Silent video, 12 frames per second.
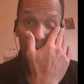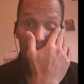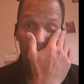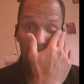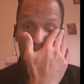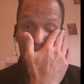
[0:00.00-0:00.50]

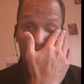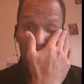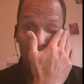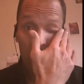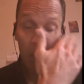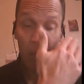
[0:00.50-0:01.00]
they want
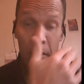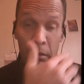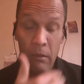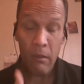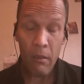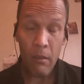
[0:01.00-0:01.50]
money,
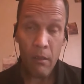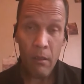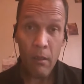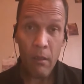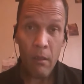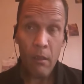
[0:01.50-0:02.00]

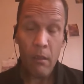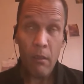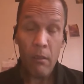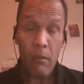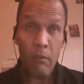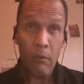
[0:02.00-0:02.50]

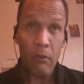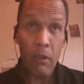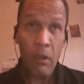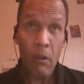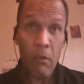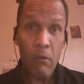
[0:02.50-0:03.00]
they'll
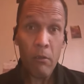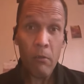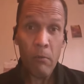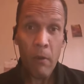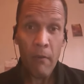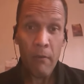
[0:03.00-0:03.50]
take all
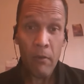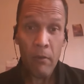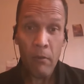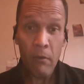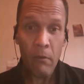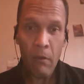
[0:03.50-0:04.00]
your
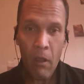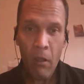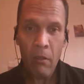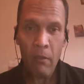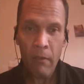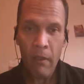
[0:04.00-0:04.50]
revenue,
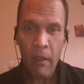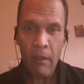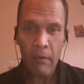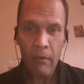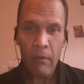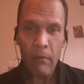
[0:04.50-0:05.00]
all of
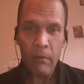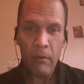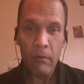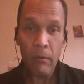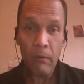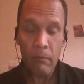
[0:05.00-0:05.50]
that. They're,
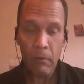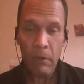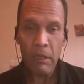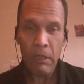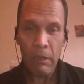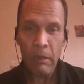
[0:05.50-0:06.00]
they're
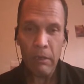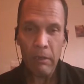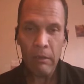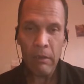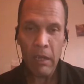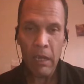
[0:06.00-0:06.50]
really,
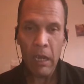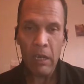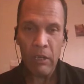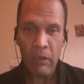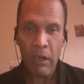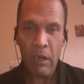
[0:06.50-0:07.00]
they got
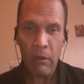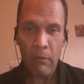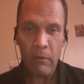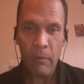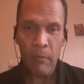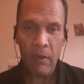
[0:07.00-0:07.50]
a tight
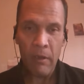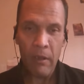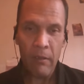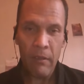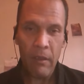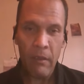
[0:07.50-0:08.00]
grip on
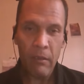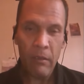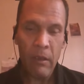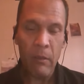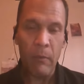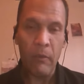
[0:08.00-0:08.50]
that thing.
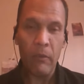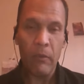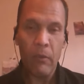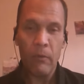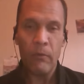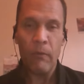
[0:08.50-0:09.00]
Anyways,
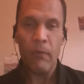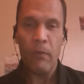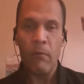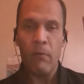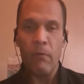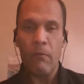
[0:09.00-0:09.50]
there's a
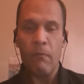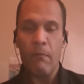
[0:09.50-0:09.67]
few